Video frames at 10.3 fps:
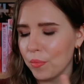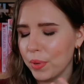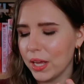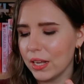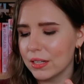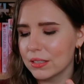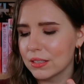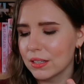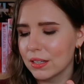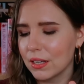but
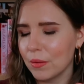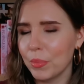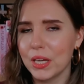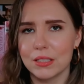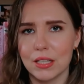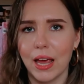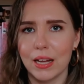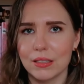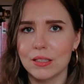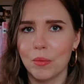because I
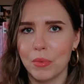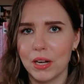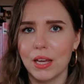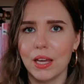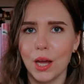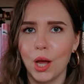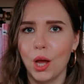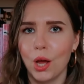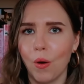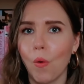had somebody
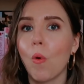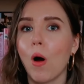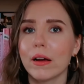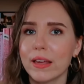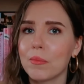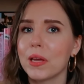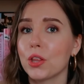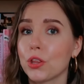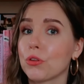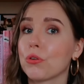walking me
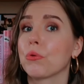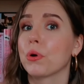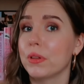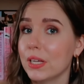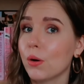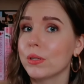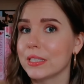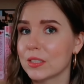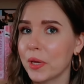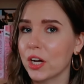through the whole
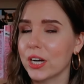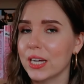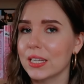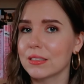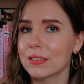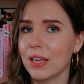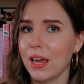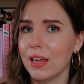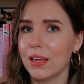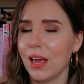experience,
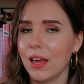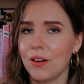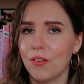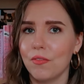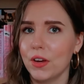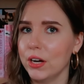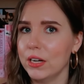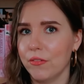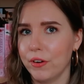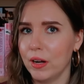I had a very
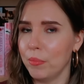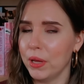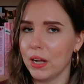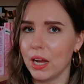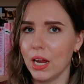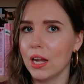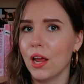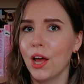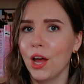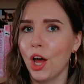different opinion
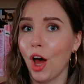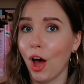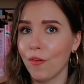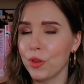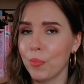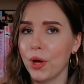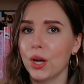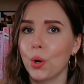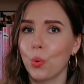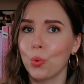of the
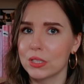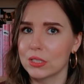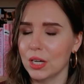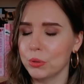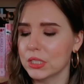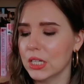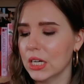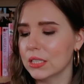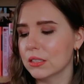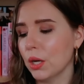book once I was
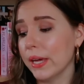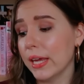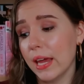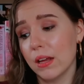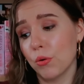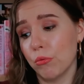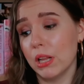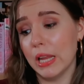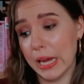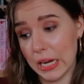done, so I can't
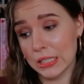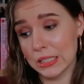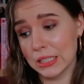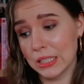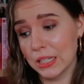relate,